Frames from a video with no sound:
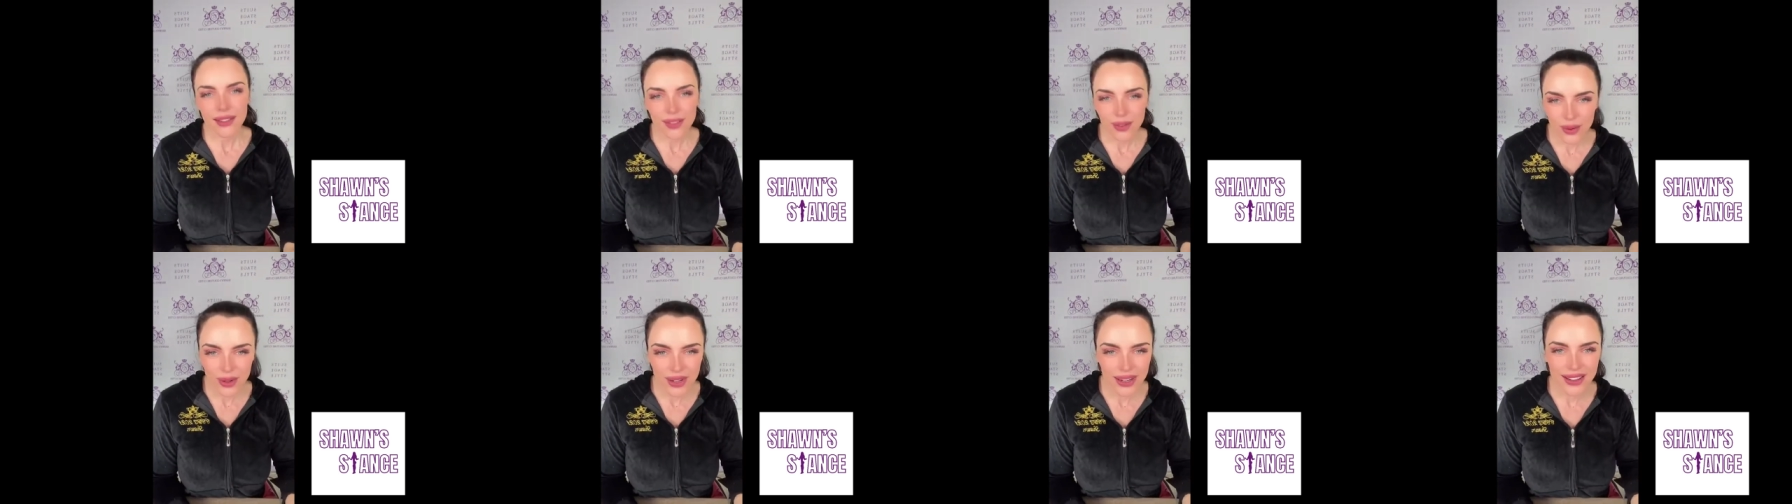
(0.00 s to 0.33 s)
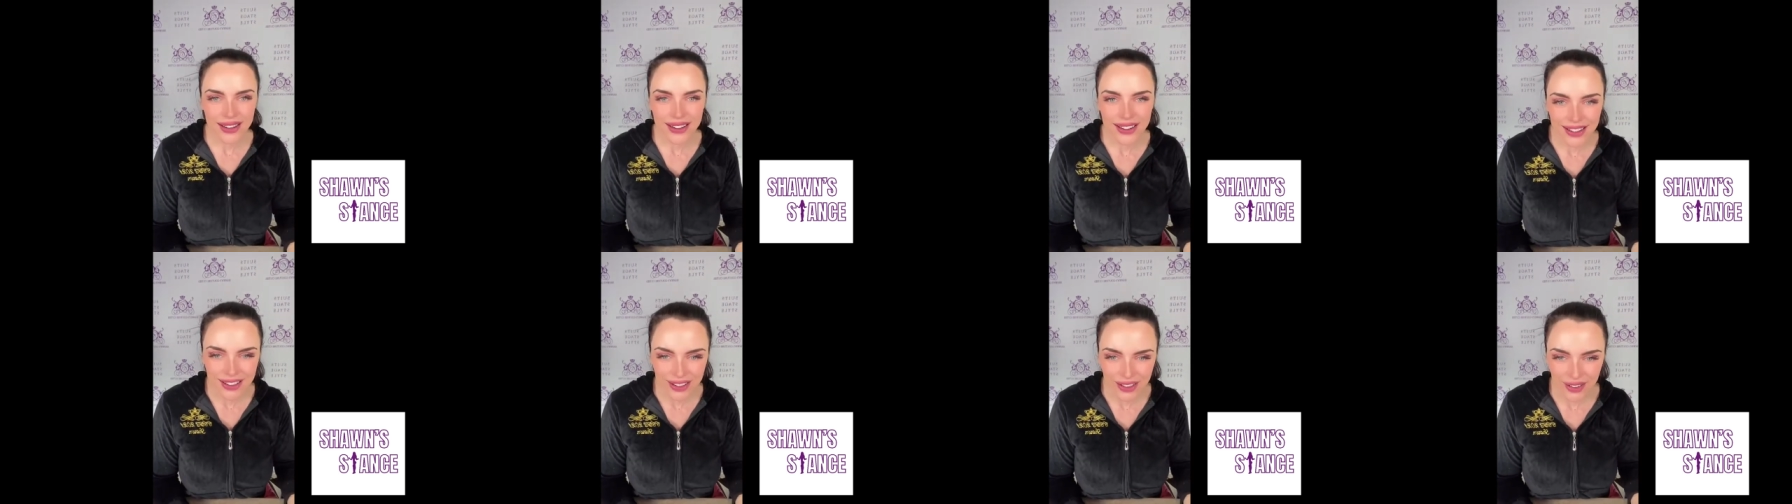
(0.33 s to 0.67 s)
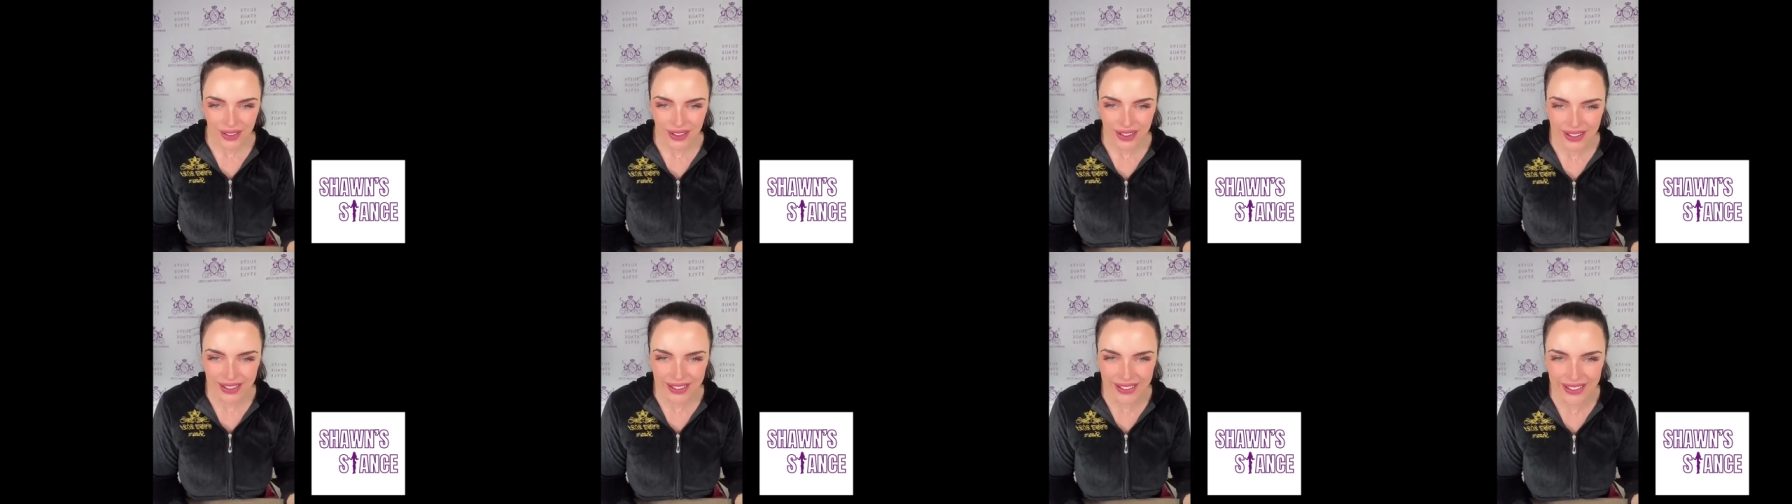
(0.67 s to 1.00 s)
What are you gonna
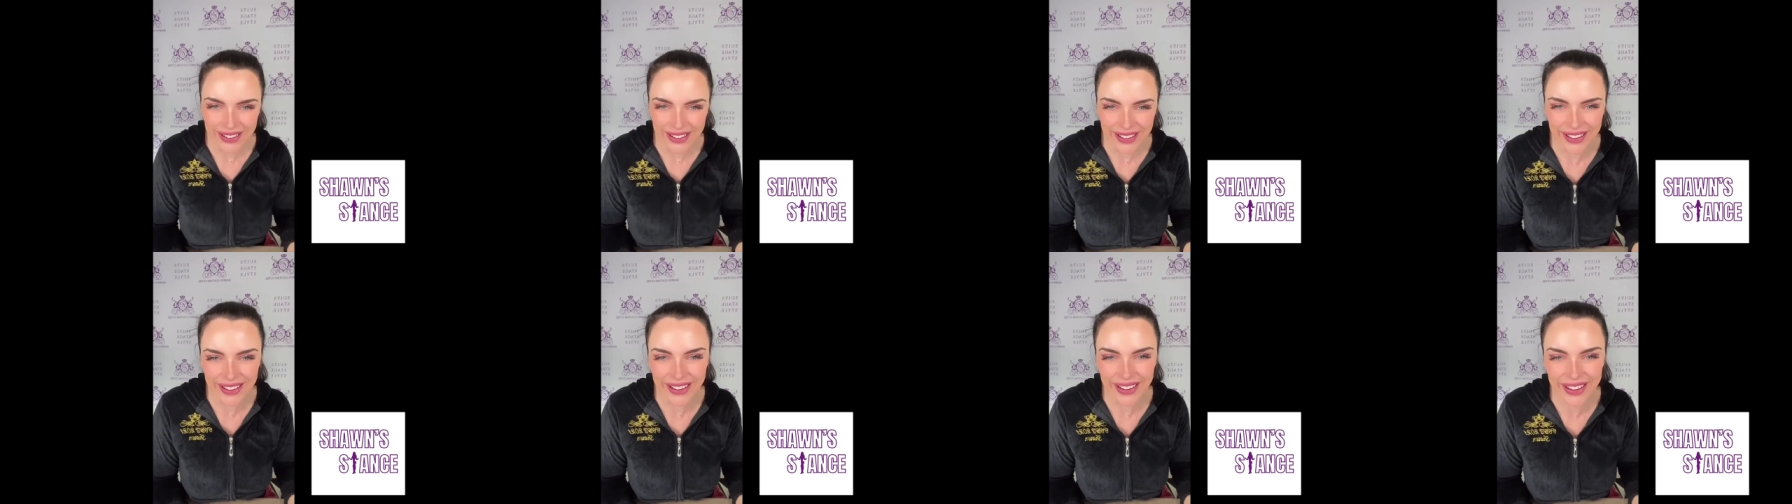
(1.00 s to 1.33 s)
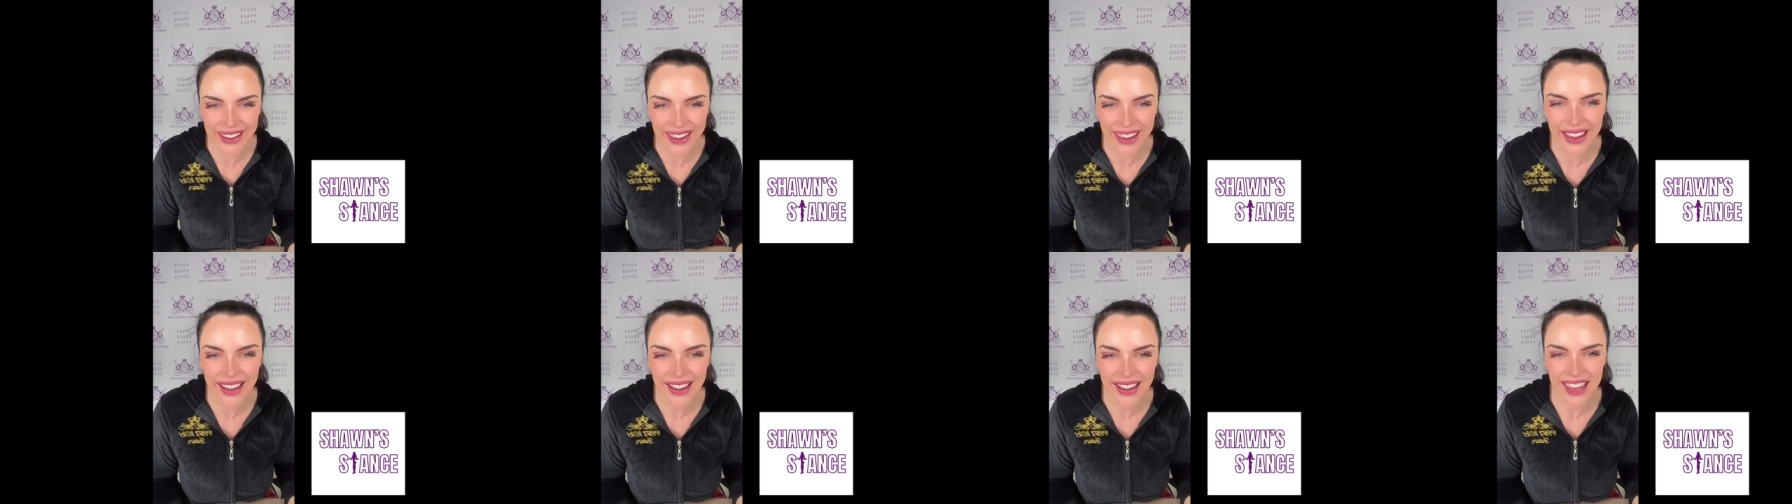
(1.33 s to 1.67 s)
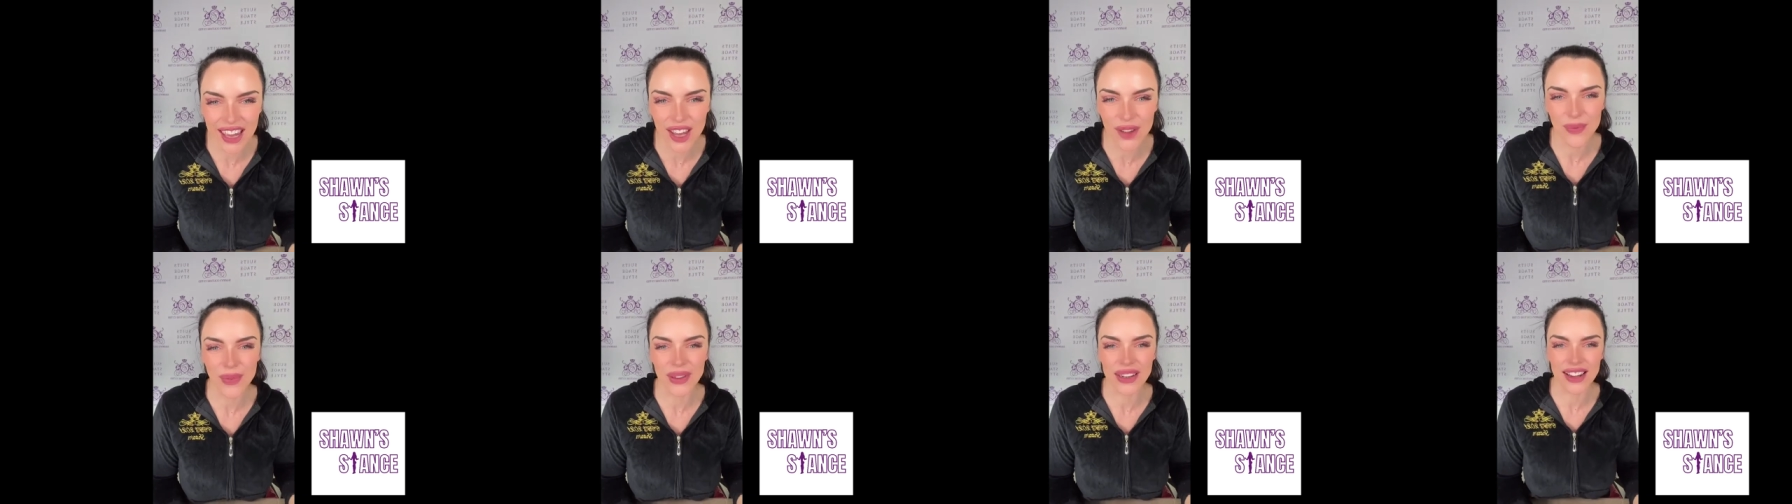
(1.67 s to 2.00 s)
do? Can't
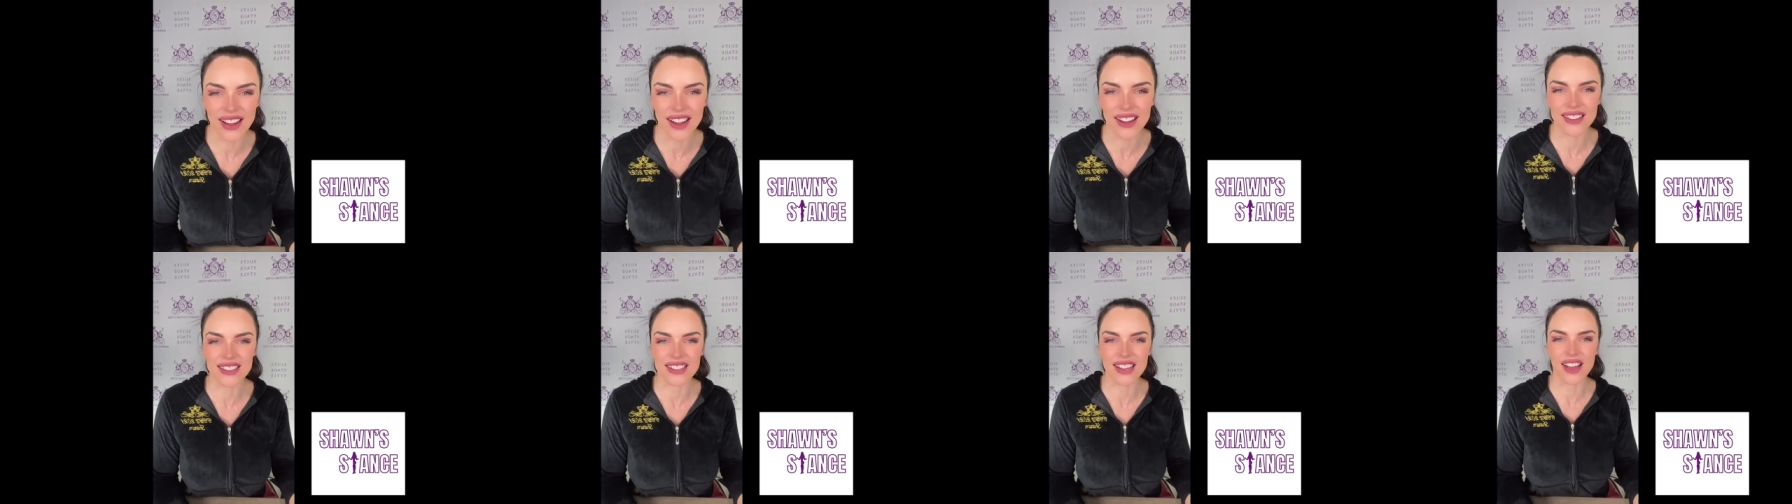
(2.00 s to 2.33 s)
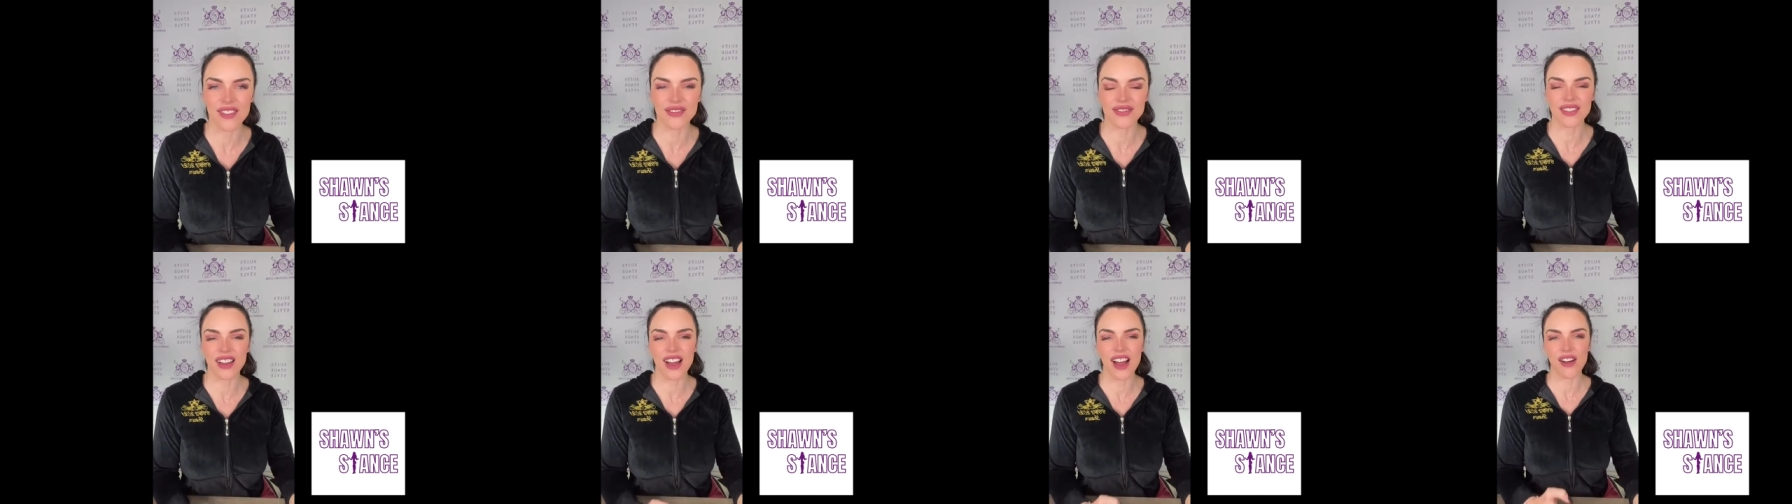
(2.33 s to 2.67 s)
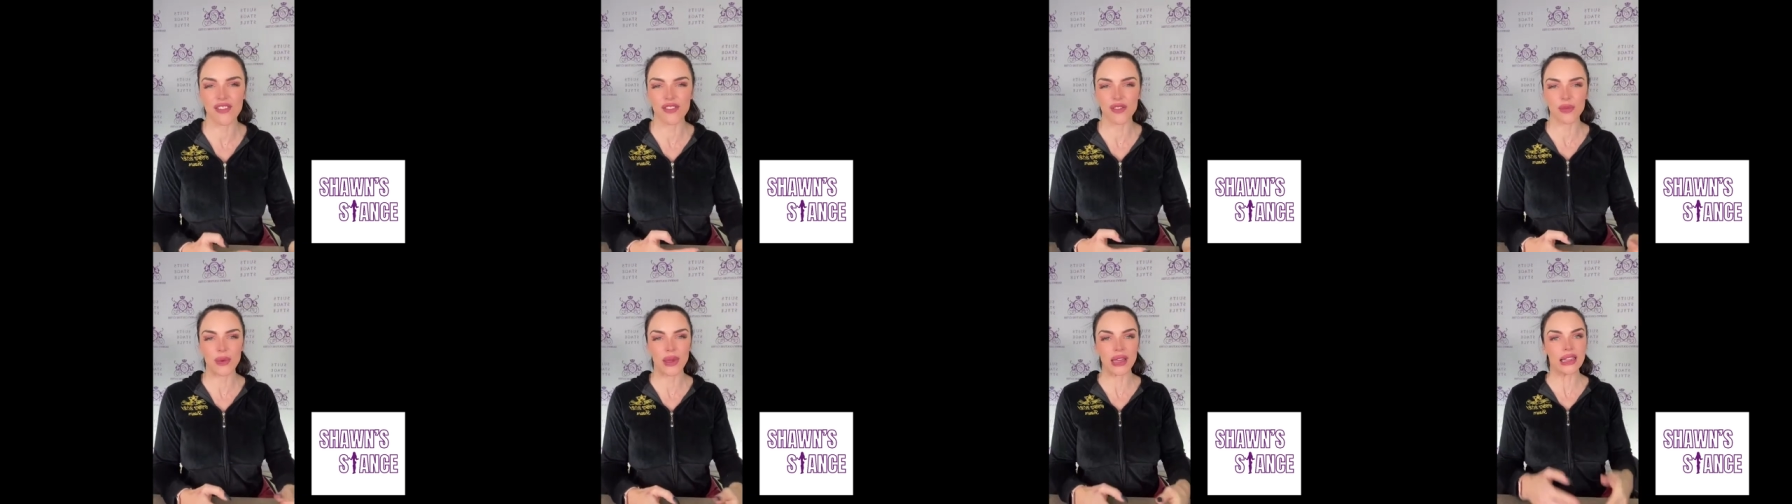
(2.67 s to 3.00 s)
kick my dogs off
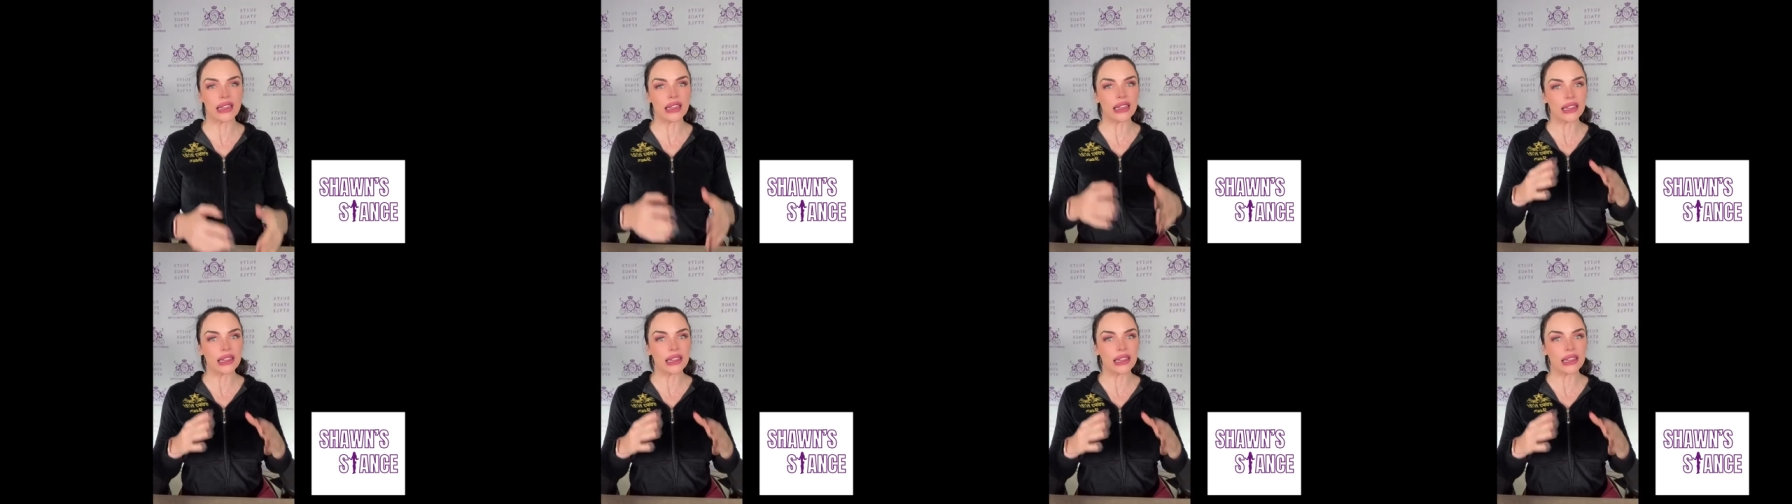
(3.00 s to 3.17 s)
off of me.